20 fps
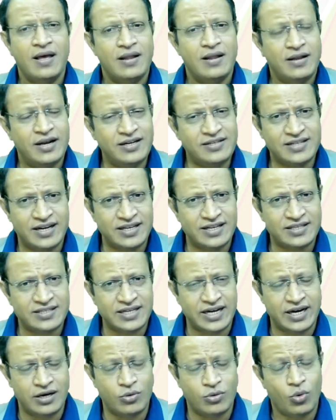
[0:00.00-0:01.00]
Let's
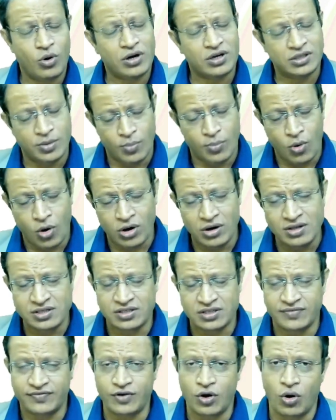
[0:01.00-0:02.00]
understand what are the models
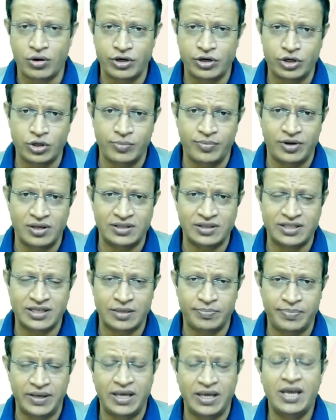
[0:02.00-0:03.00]
of cognitive behavioral
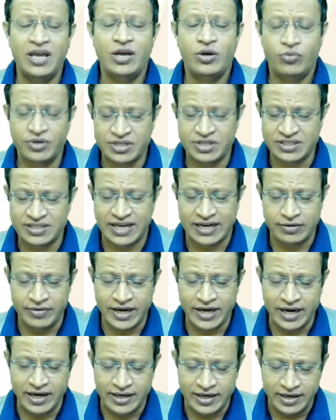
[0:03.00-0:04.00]
therapy which is
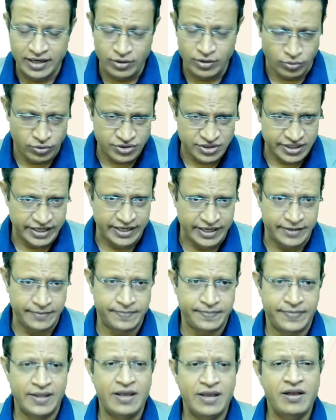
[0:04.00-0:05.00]
advocated in OCD.
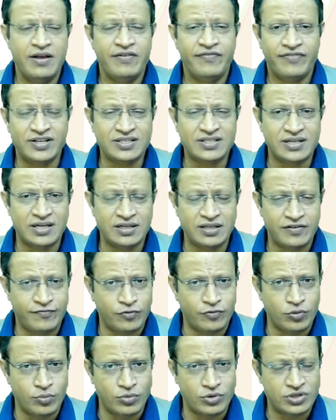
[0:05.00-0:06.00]
First and the
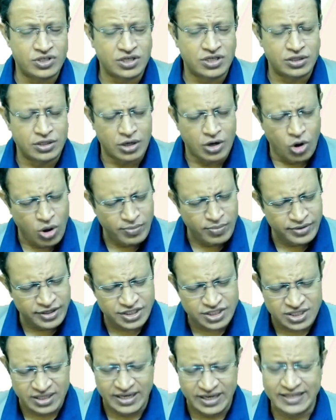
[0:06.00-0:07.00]
foremost, the
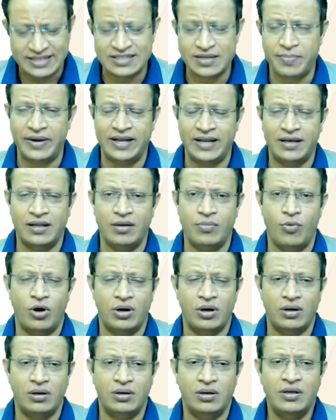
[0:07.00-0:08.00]
commonest is the medical
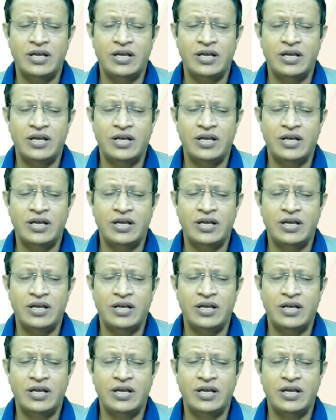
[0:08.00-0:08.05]
model.